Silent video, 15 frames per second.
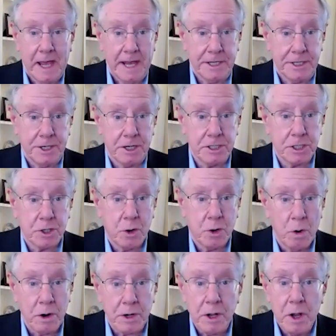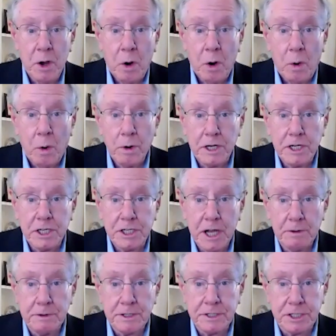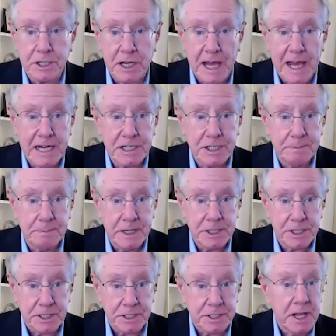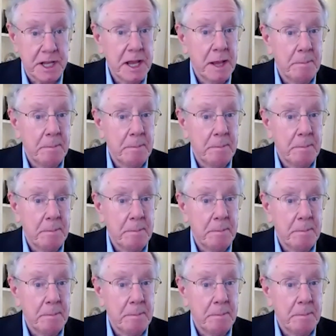A Dutch court ordered Shell to slash emissions